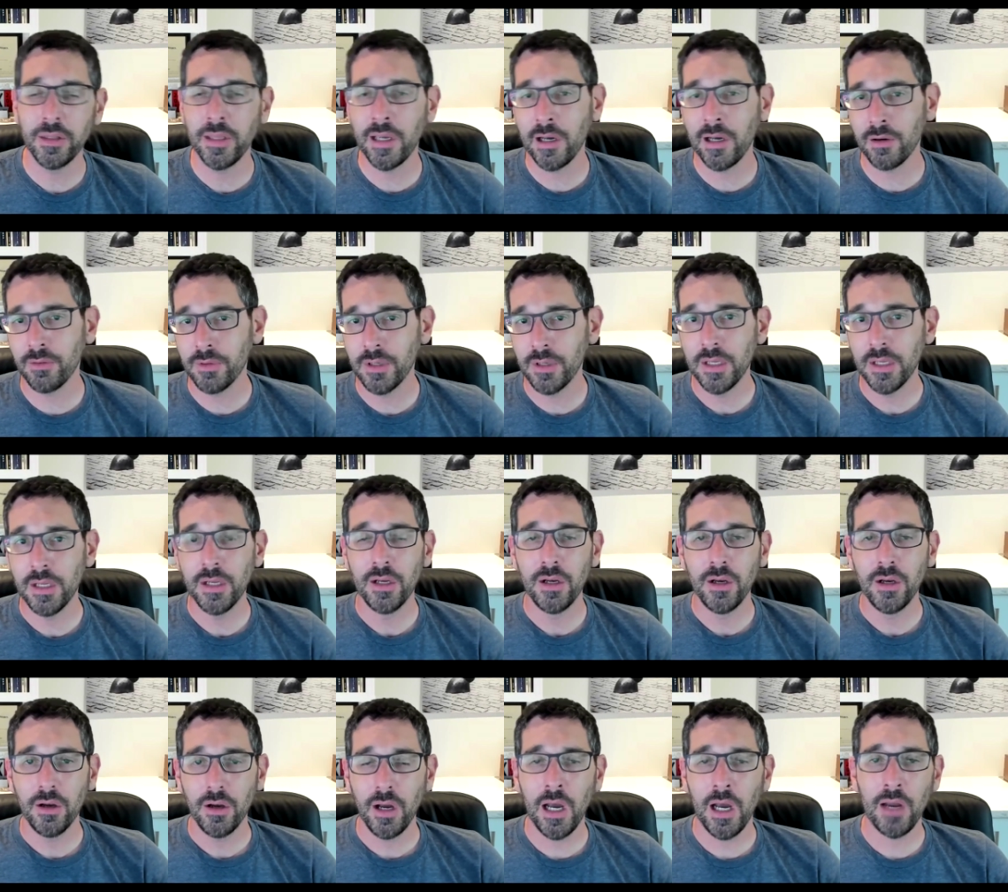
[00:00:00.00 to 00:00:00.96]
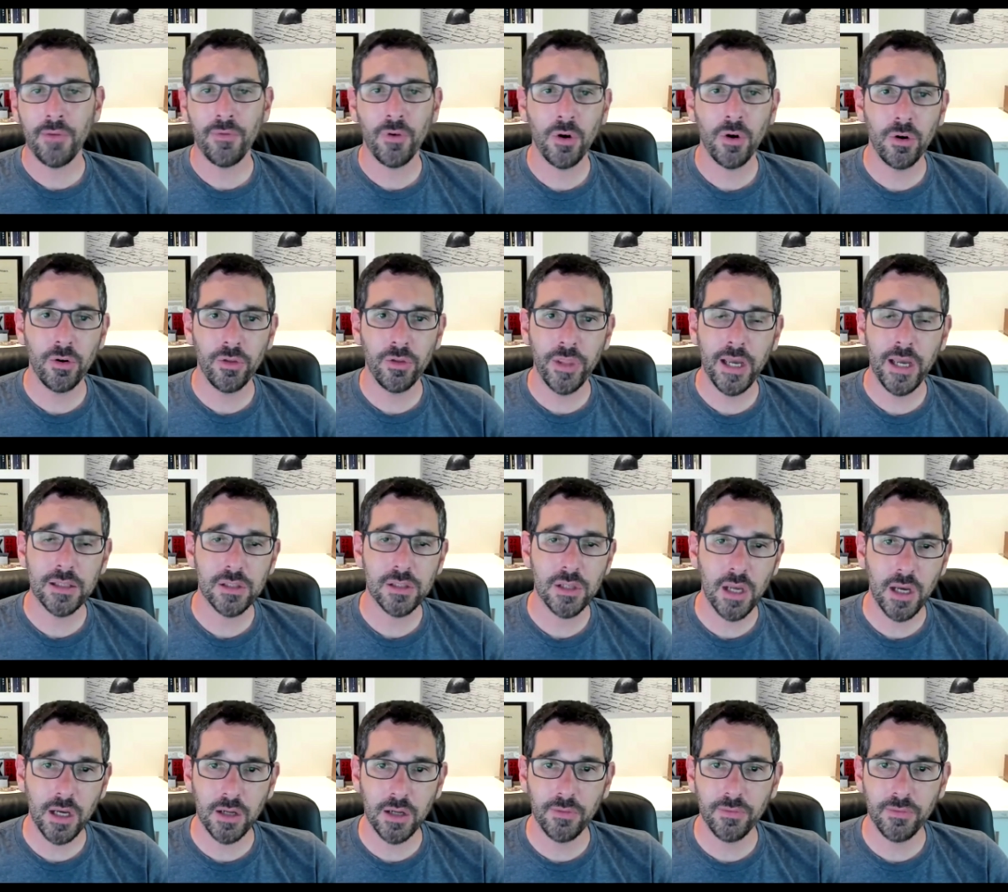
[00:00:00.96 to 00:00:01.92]
Now, I've heard that's
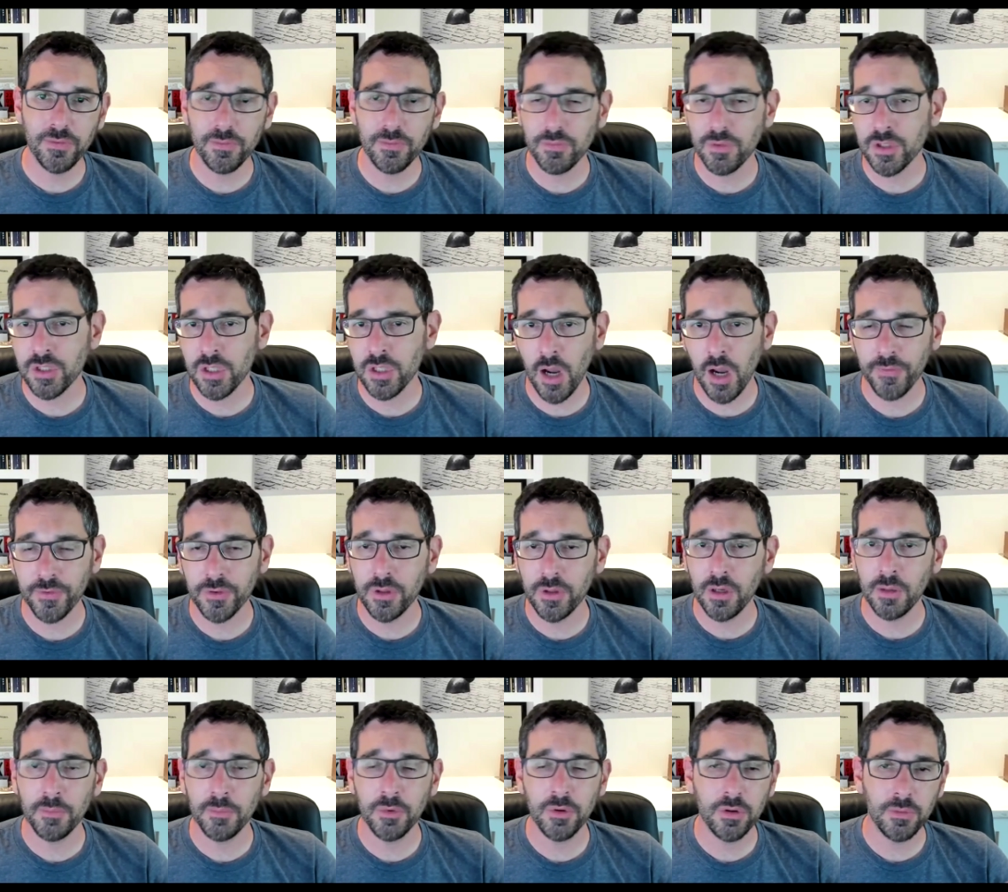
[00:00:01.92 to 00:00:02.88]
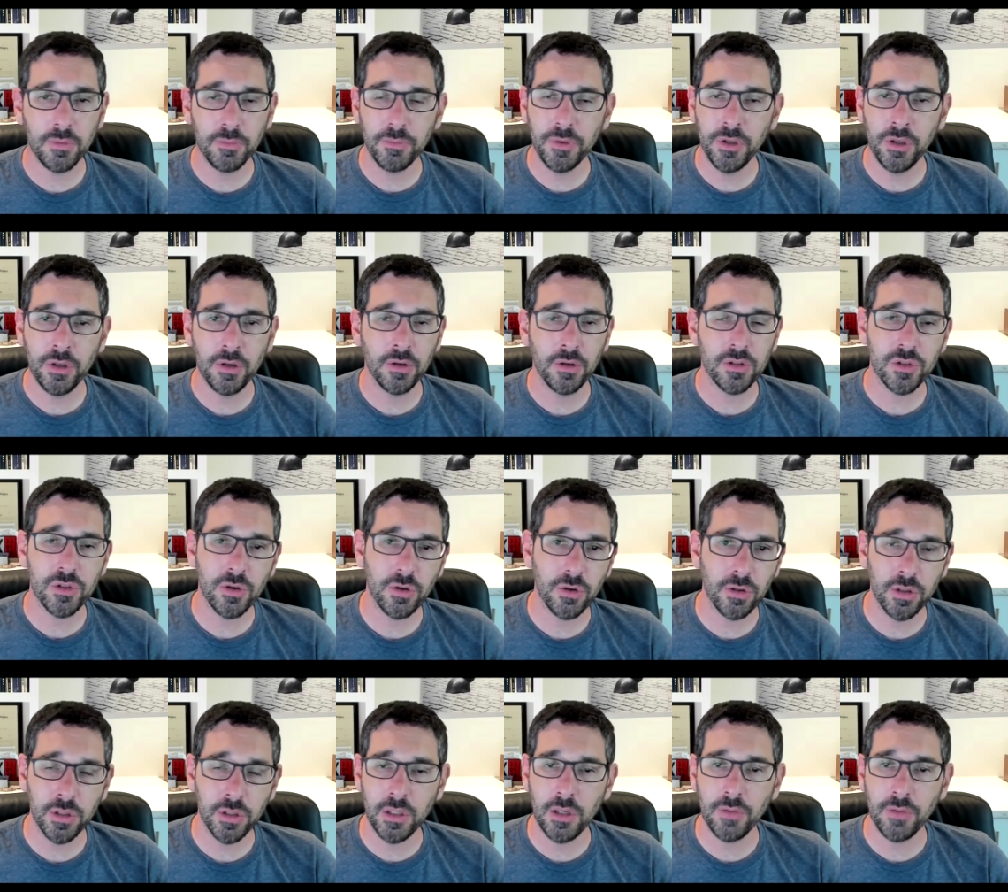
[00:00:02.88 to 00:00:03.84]
kind of soft number. You know,
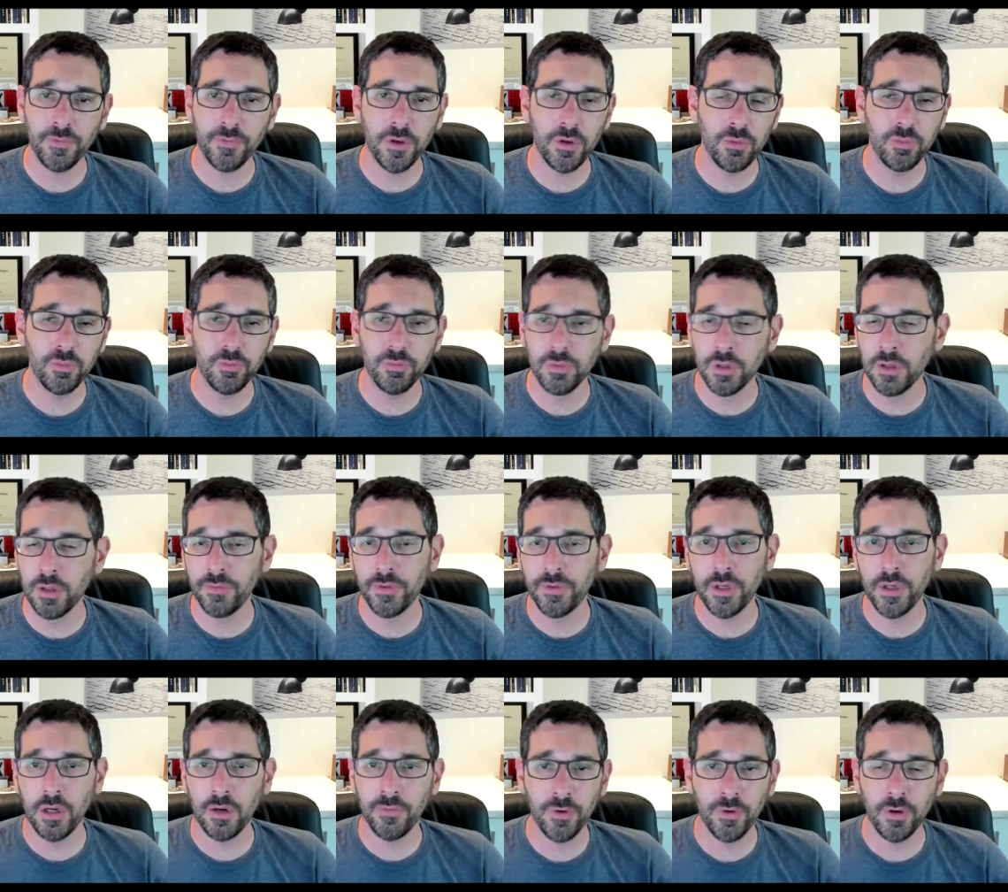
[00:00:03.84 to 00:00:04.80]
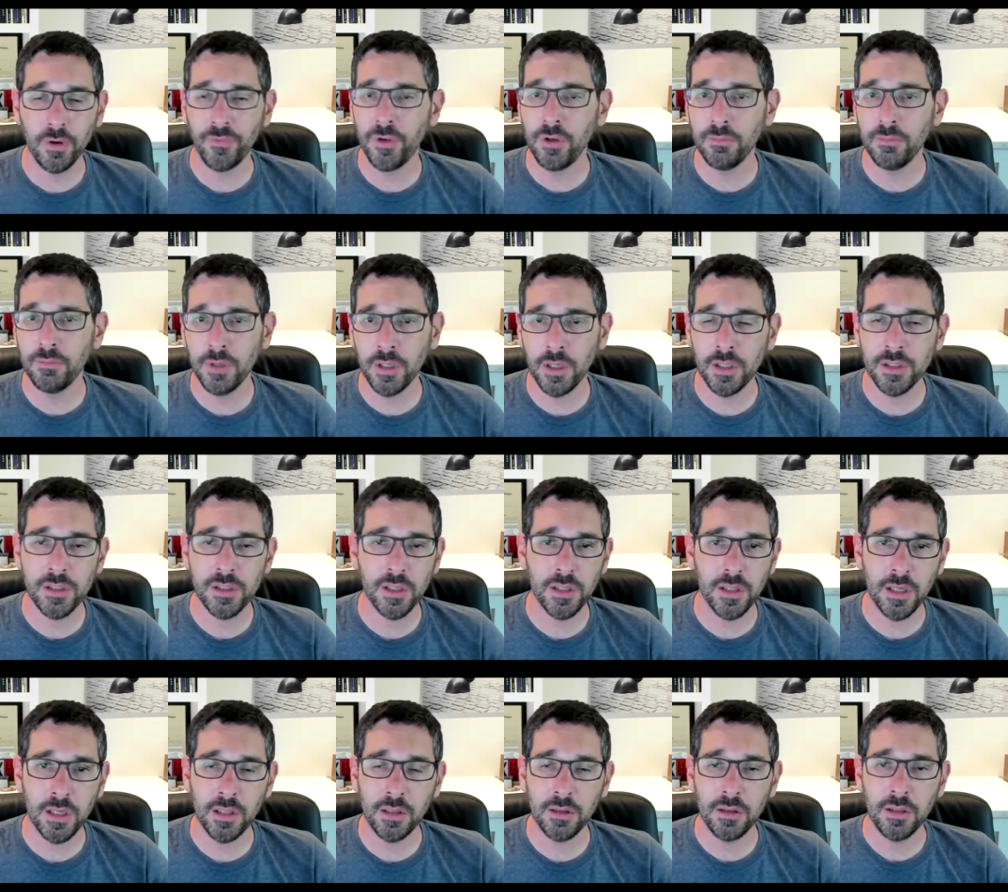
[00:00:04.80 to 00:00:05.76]
certainly if you lived there for a few months
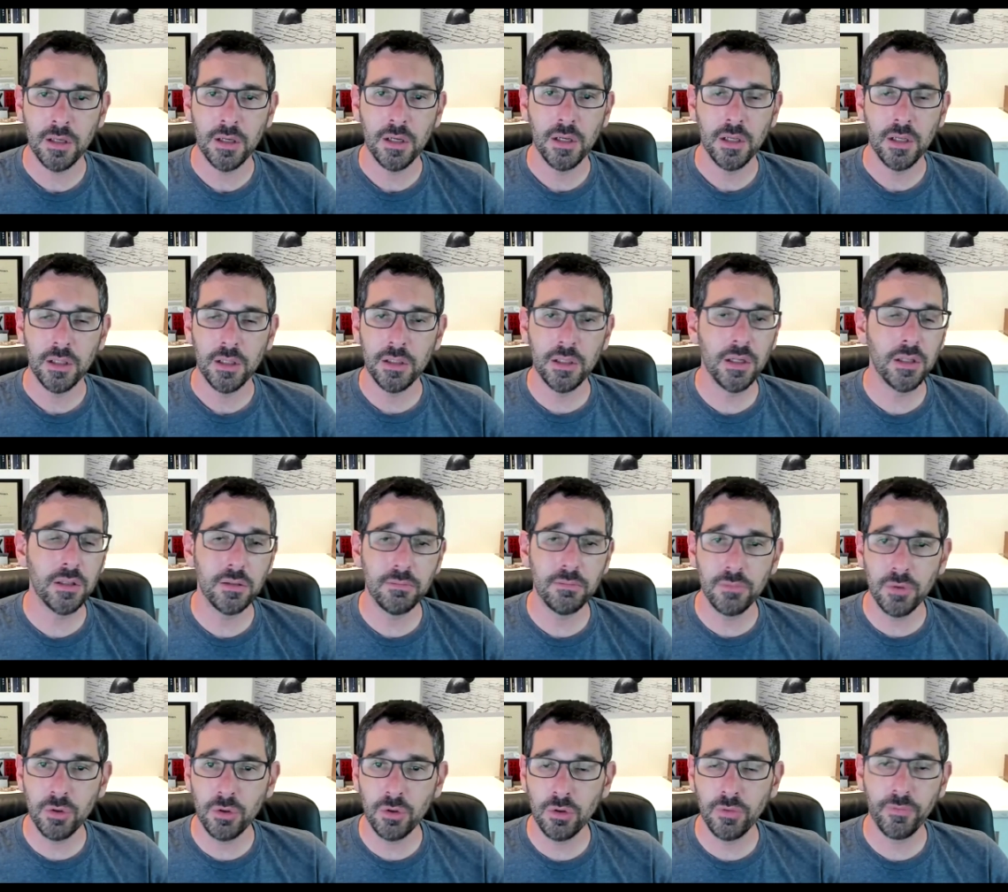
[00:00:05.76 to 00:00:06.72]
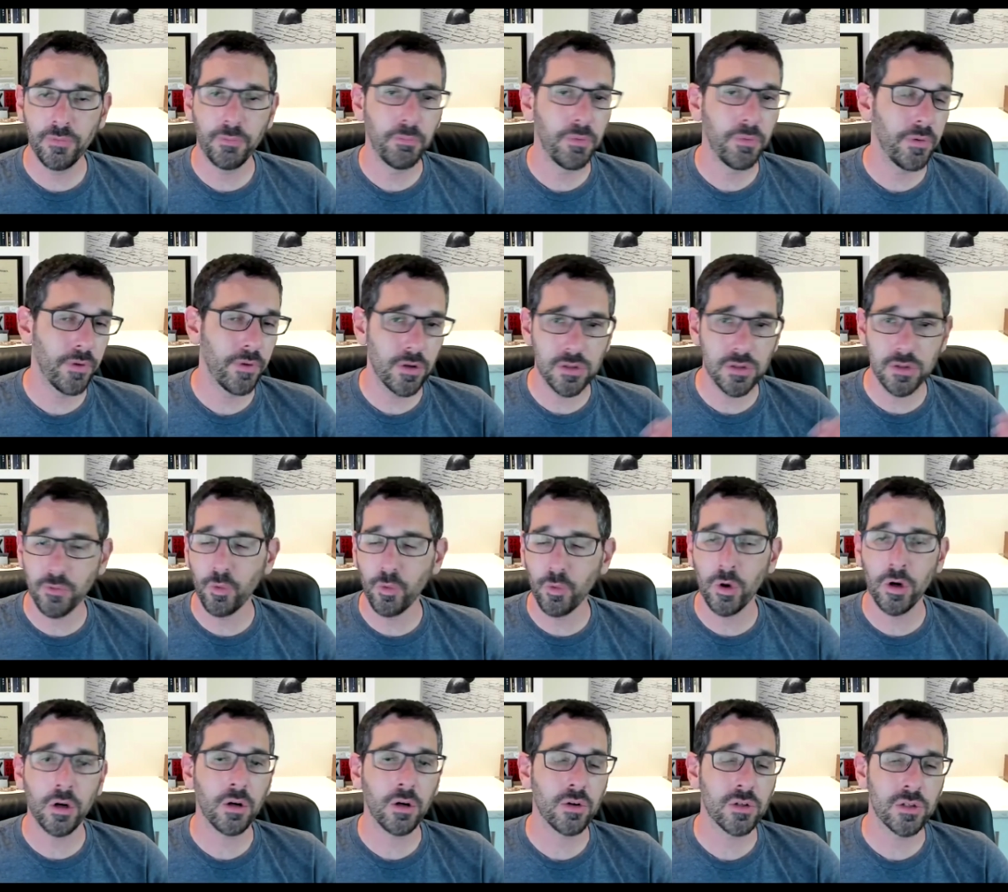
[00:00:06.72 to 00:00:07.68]
and then needed to move because of
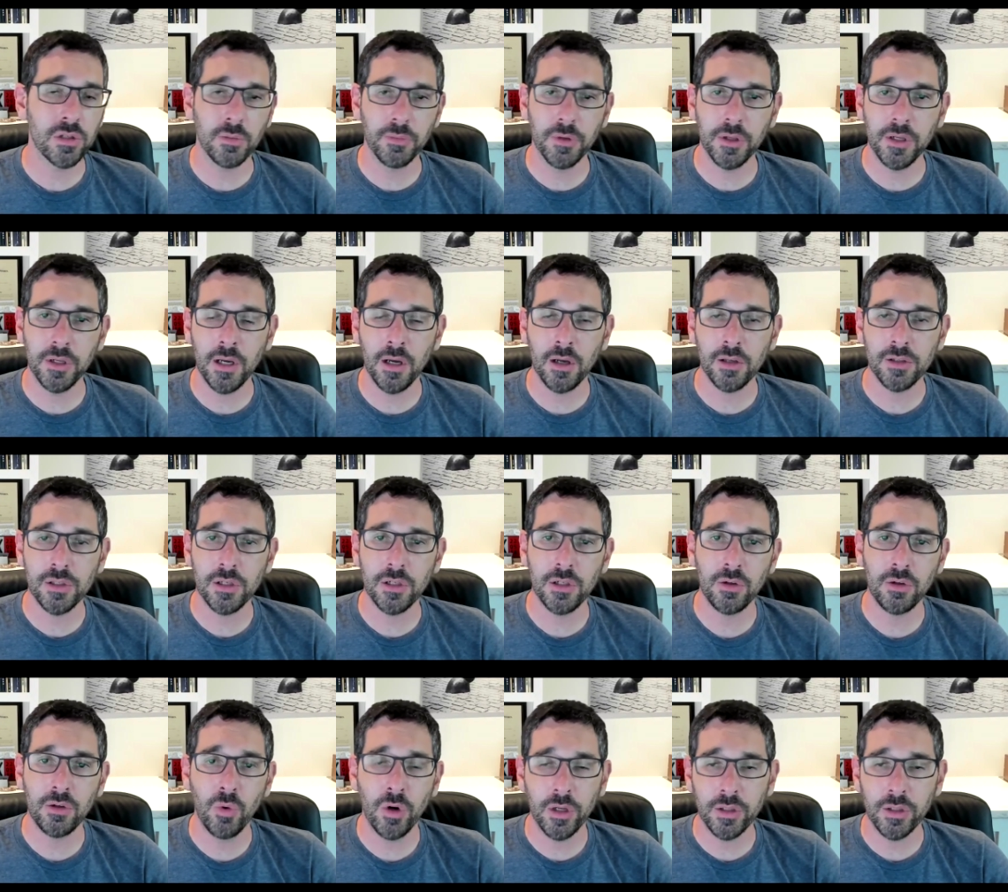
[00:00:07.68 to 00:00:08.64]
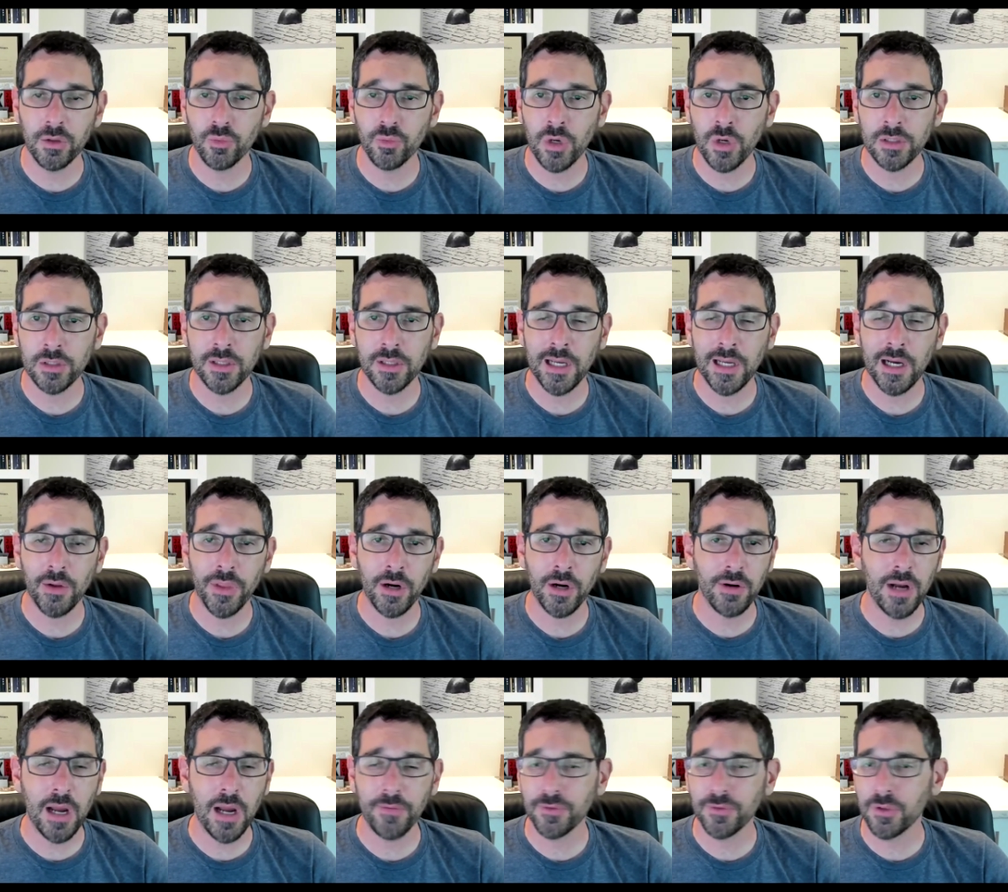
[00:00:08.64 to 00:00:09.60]
work or something else and you wanted to rent it out
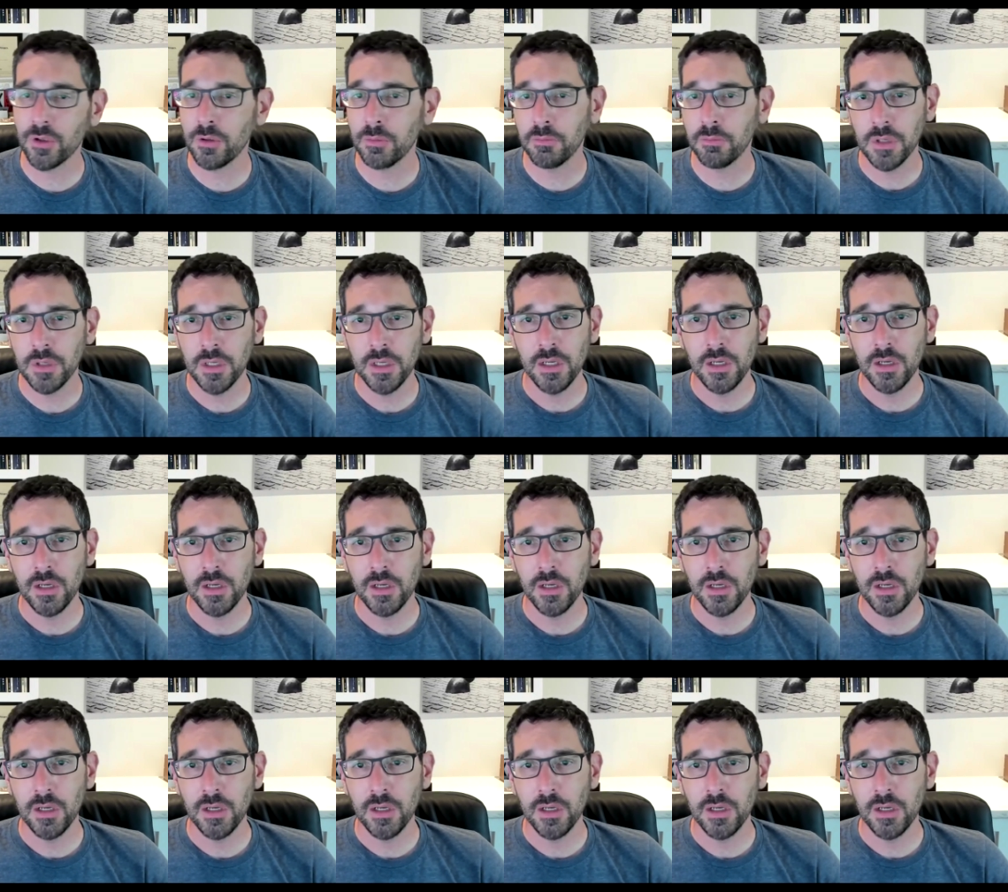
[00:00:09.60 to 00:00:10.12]
thereafter,